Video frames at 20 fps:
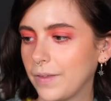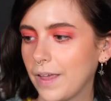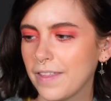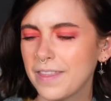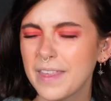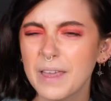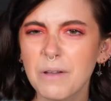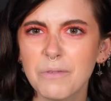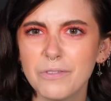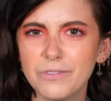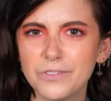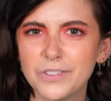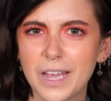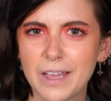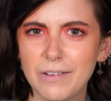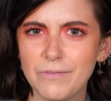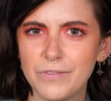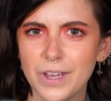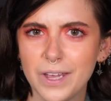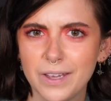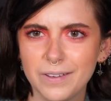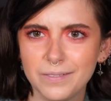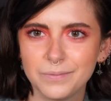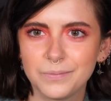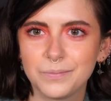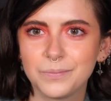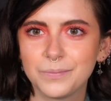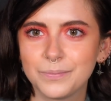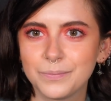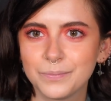I think we've saved it.
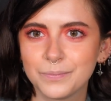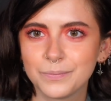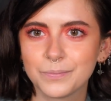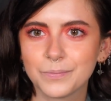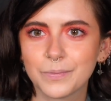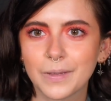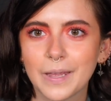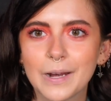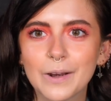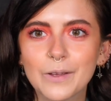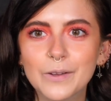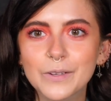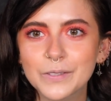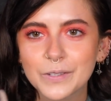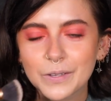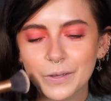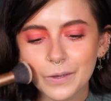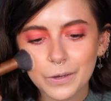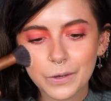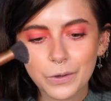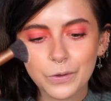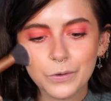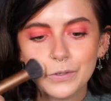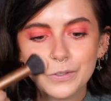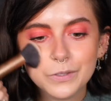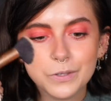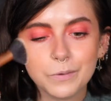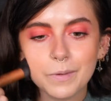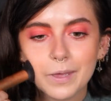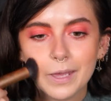It looks
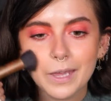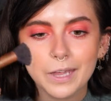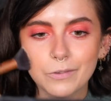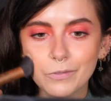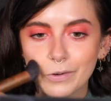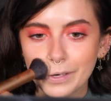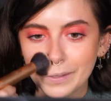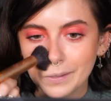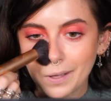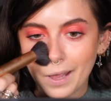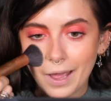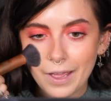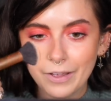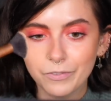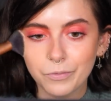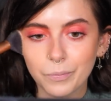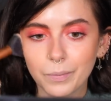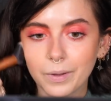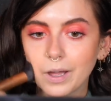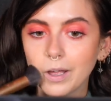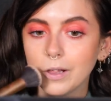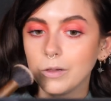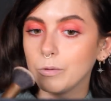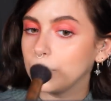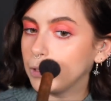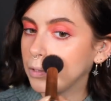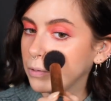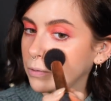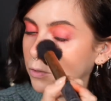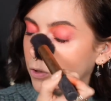good to me in real life, but
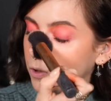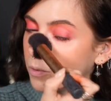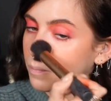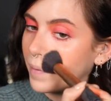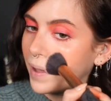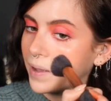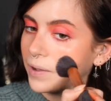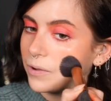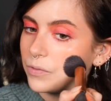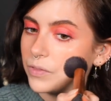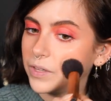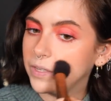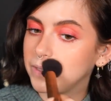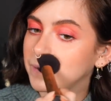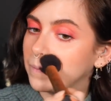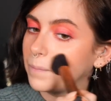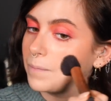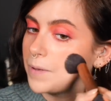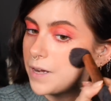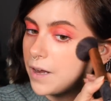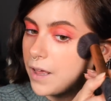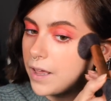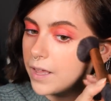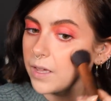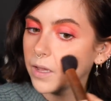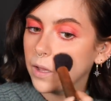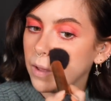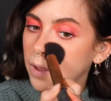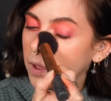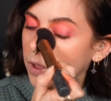I'll look back on this and be
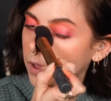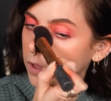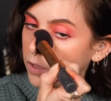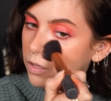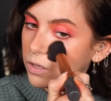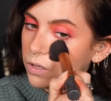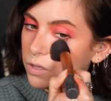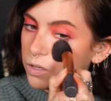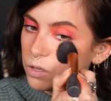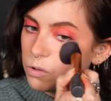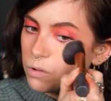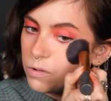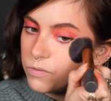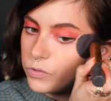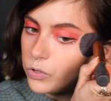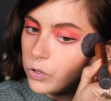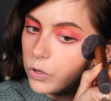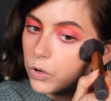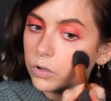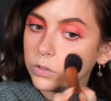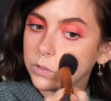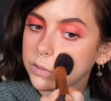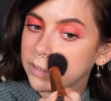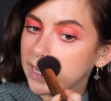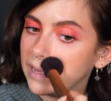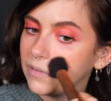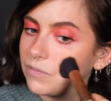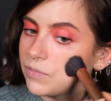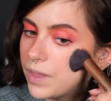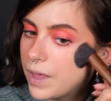like, you have not
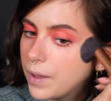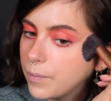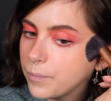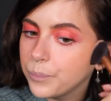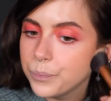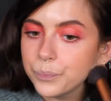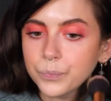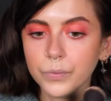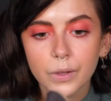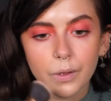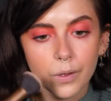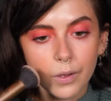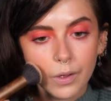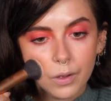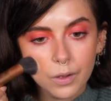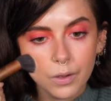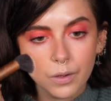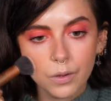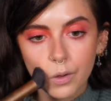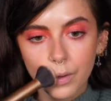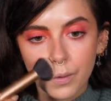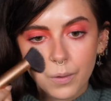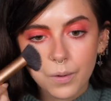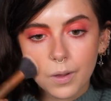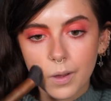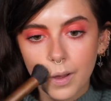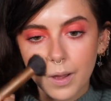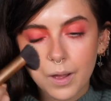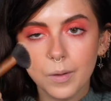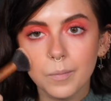saved that.
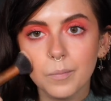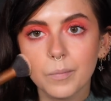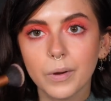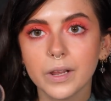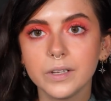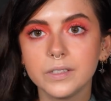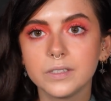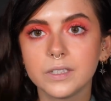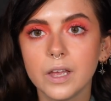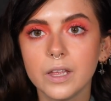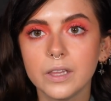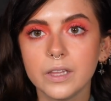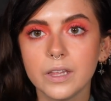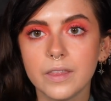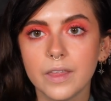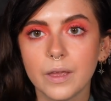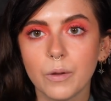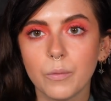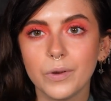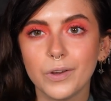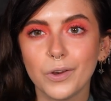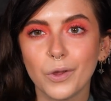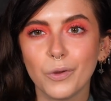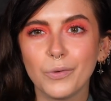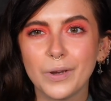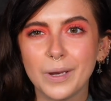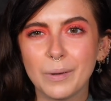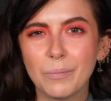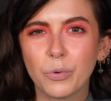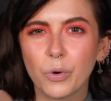Um, but I certainly think we
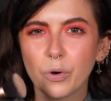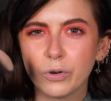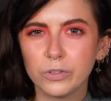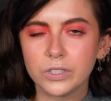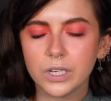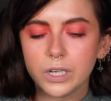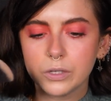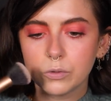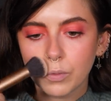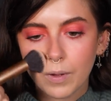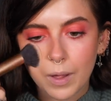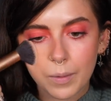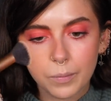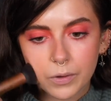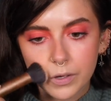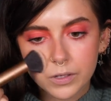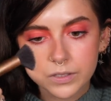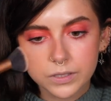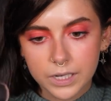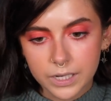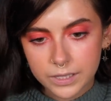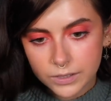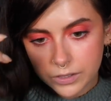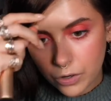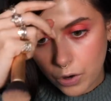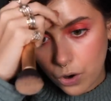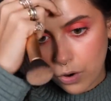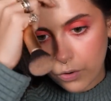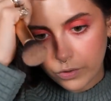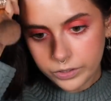don't need bronze as well because it
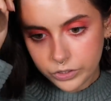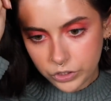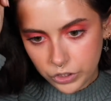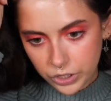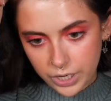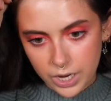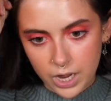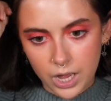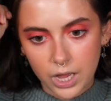is an orangey